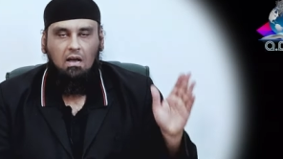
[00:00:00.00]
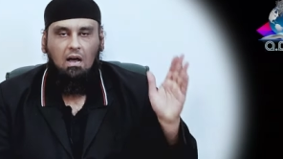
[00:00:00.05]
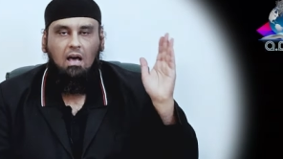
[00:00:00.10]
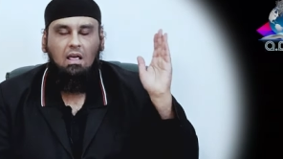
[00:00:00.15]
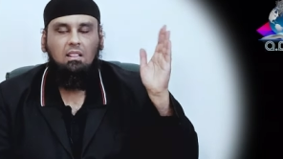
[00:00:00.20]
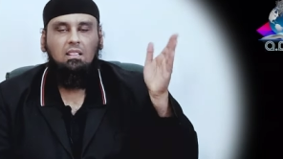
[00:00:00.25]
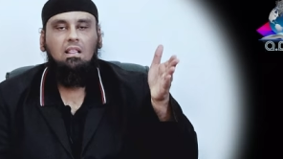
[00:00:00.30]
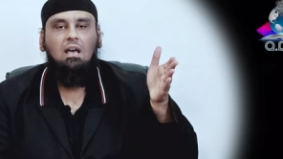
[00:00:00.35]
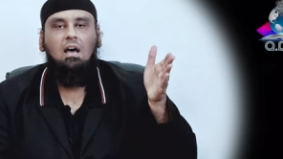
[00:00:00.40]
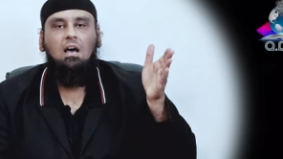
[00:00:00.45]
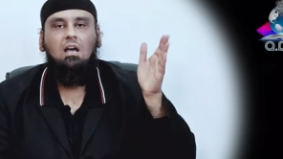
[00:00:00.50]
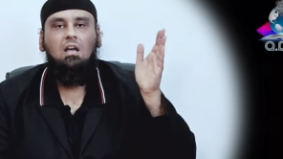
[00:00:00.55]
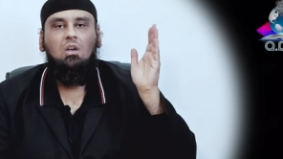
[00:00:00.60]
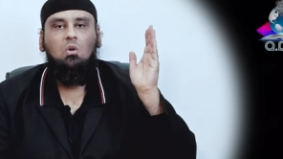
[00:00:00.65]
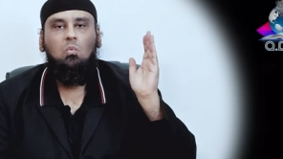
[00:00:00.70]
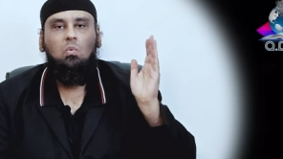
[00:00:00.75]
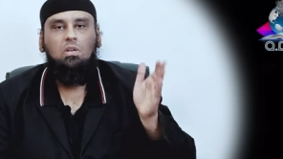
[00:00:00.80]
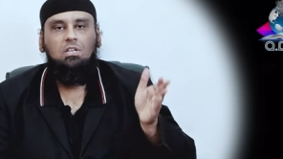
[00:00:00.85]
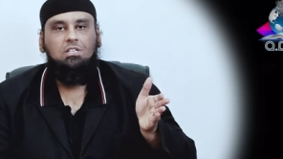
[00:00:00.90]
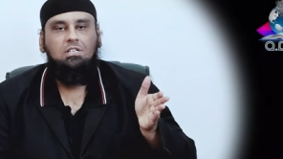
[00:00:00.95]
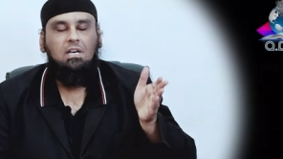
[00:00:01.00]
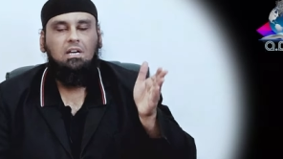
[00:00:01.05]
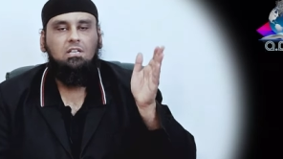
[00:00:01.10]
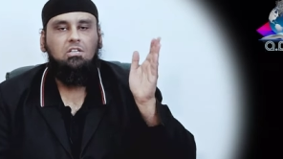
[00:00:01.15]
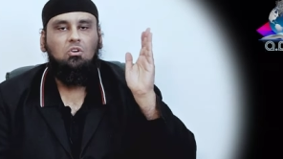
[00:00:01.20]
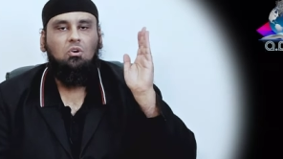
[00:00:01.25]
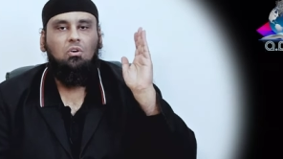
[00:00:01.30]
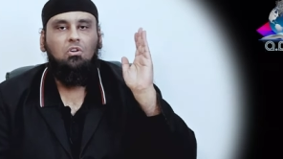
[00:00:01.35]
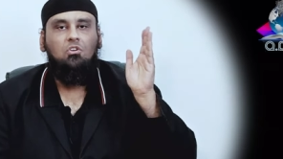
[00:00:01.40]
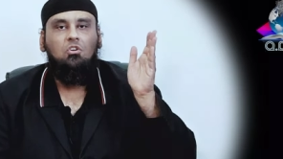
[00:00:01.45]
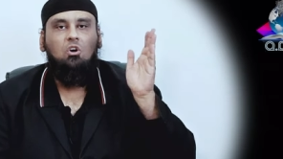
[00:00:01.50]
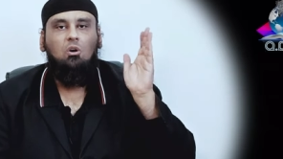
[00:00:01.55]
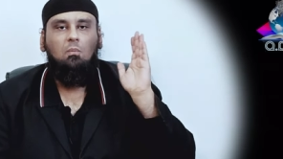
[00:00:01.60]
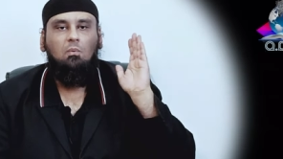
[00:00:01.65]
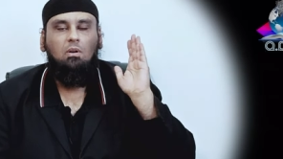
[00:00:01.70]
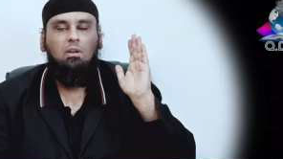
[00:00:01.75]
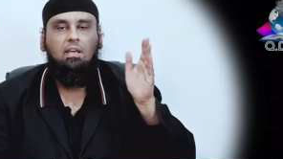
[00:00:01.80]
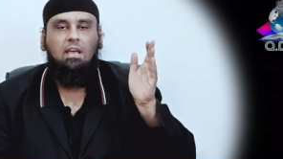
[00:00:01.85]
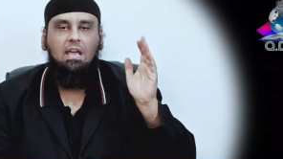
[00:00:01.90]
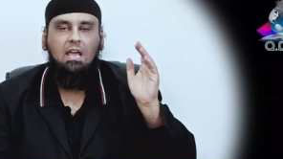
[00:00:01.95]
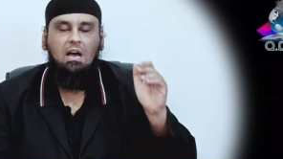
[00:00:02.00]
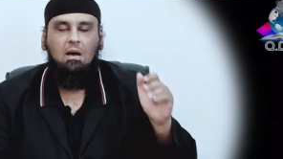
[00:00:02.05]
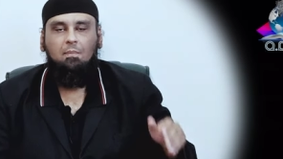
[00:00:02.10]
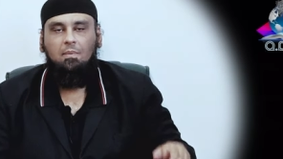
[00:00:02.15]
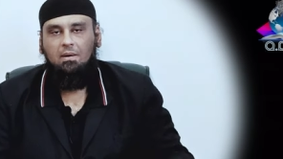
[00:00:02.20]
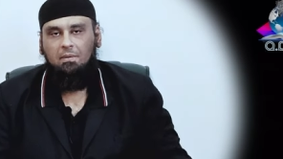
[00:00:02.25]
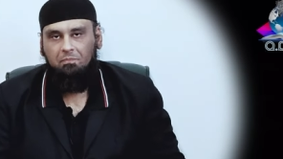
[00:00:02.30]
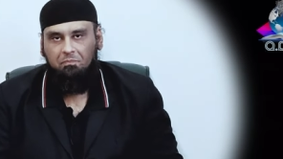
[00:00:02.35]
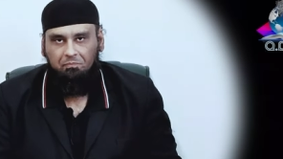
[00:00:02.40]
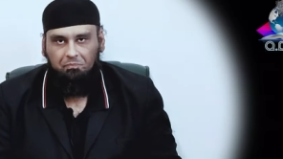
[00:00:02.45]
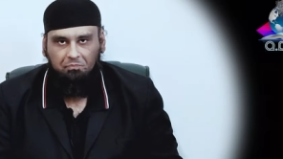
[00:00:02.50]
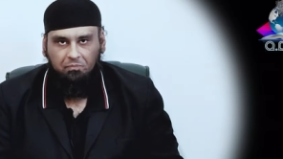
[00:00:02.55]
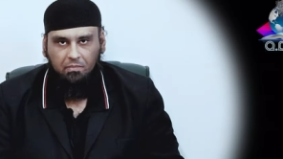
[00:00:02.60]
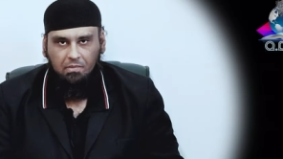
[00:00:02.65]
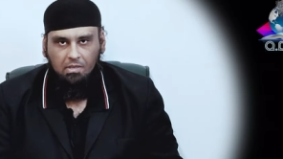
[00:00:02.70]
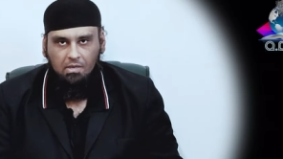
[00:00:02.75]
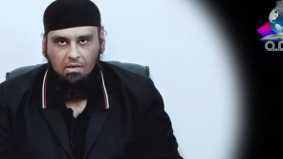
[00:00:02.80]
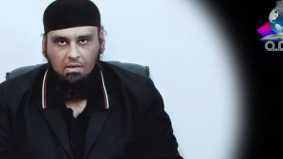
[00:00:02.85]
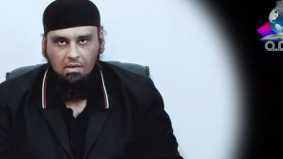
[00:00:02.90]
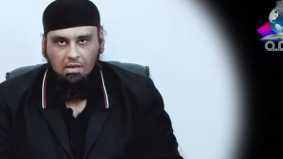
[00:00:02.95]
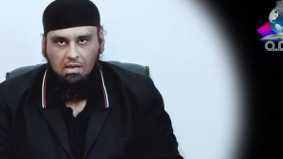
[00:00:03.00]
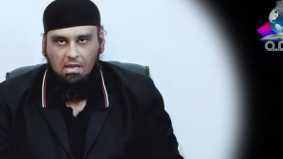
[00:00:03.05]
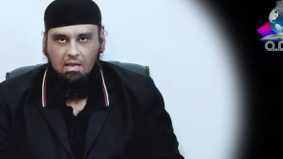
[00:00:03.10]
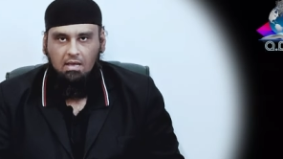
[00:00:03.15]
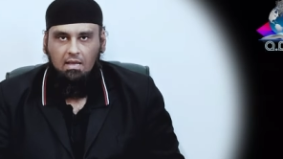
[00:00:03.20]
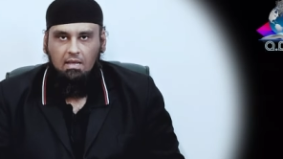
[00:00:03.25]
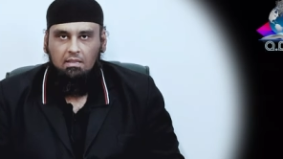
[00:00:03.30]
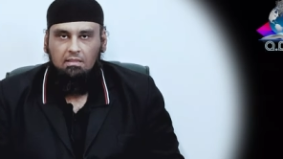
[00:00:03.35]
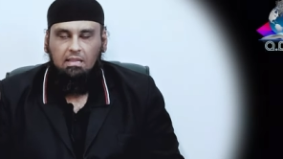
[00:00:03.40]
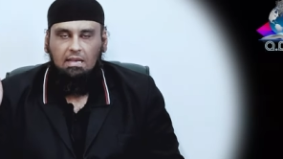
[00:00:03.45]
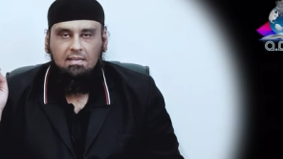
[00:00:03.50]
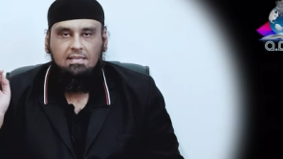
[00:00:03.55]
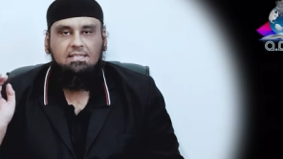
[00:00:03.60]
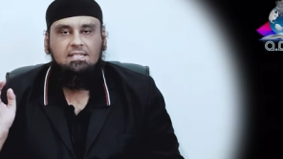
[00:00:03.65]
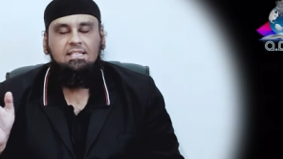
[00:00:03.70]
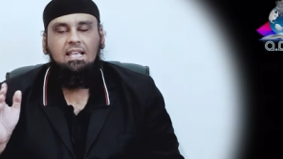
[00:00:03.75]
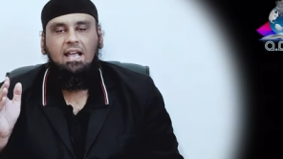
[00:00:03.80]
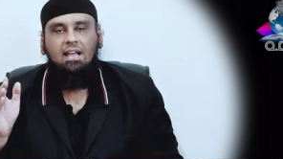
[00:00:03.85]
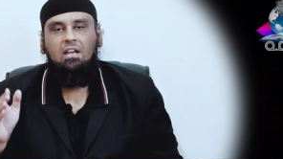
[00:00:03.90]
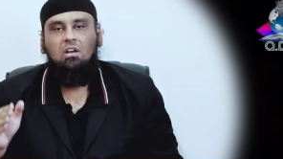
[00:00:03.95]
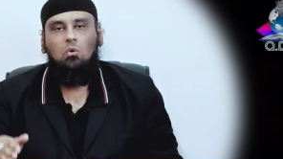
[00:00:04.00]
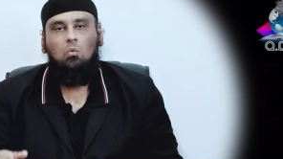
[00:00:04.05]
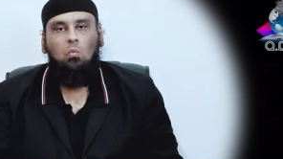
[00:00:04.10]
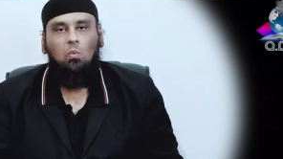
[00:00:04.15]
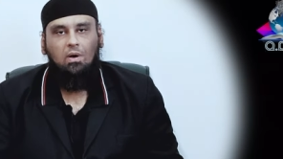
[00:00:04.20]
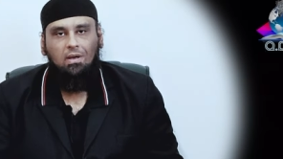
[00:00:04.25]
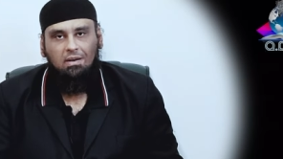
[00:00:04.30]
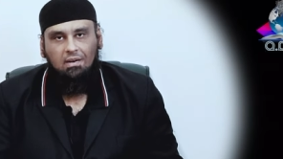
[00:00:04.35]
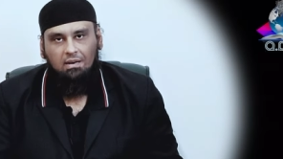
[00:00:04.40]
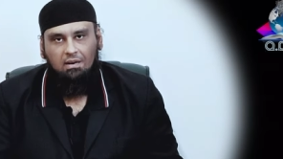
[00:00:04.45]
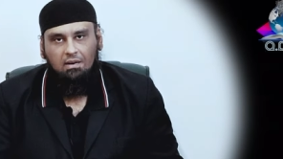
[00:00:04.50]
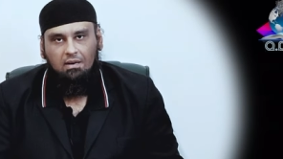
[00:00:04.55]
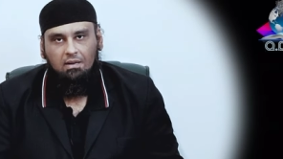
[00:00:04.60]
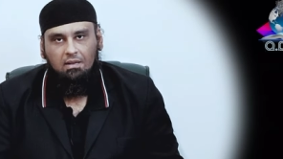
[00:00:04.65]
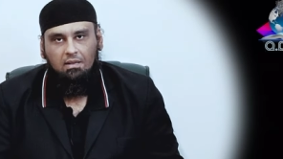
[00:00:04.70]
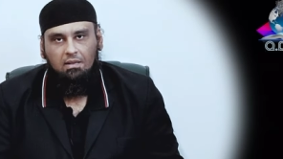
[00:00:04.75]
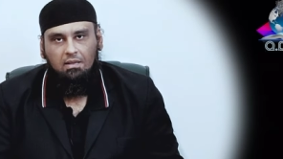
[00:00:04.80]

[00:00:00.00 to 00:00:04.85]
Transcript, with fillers: Allah will judge on Yawm al Qiyamah. The second one